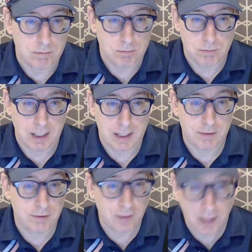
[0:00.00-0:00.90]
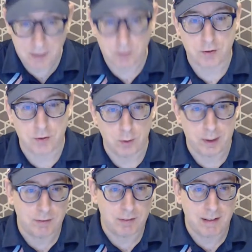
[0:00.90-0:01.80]
and final story
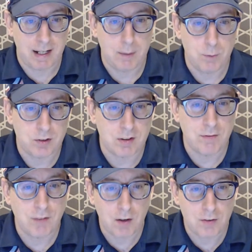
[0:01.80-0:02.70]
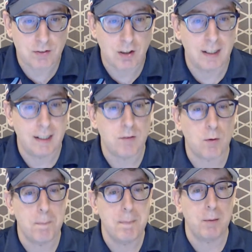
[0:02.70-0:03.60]
of the day, which involves Thailand's
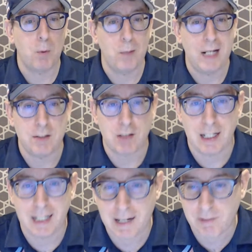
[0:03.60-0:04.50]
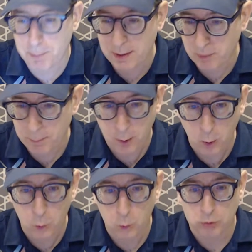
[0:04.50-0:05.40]
minimum wage. And I have a bit of a
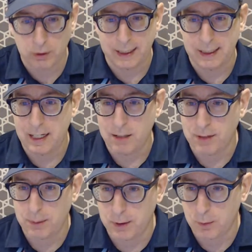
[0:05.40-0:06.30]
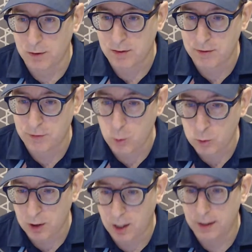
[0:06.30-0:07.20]
poll running there if anybody wants to vote
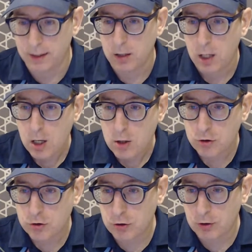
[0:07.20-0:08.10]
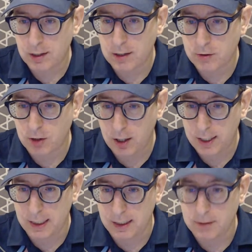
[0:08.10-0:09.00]
on it. Should
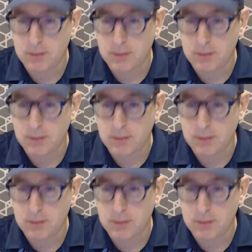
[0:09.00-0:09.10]
Thailand